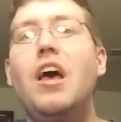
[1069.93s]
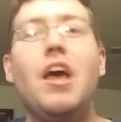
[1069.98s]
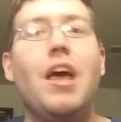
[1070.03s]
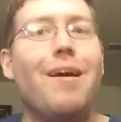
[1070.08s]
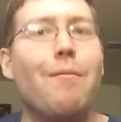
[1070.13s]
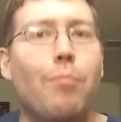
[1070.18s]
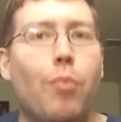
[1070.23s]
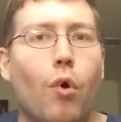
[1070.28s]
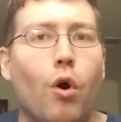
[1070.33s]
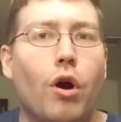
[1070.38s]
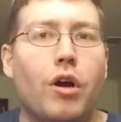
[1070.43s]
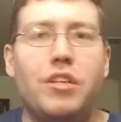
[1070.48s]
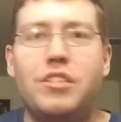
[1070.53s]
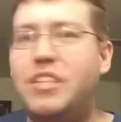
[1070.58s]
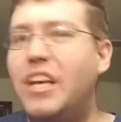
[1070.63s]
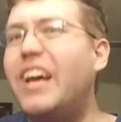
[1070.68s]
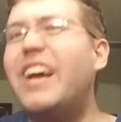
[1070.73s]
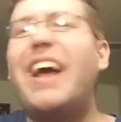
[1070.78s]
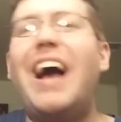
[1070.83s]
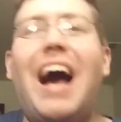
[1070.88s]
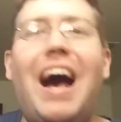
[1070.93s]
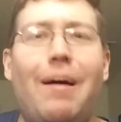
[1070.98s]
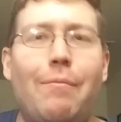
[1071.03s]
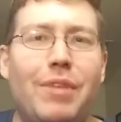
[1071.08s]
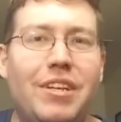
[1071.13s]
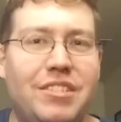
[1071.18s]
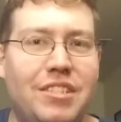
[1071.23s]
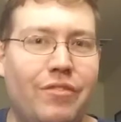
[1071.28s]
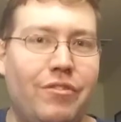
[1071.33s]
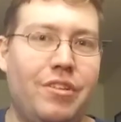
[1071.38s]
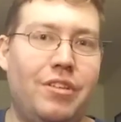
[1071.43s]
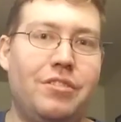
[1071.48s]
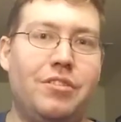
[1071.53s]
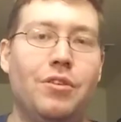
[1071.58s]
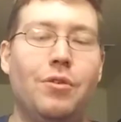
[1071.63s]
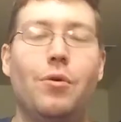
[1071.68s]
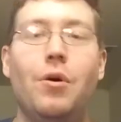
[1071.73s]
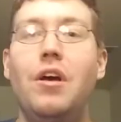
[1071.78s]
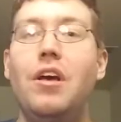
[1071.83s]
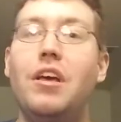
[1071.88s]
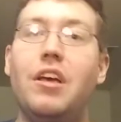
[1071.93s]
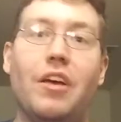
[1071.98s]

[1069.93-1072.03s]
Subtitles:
and books and comics and everything too,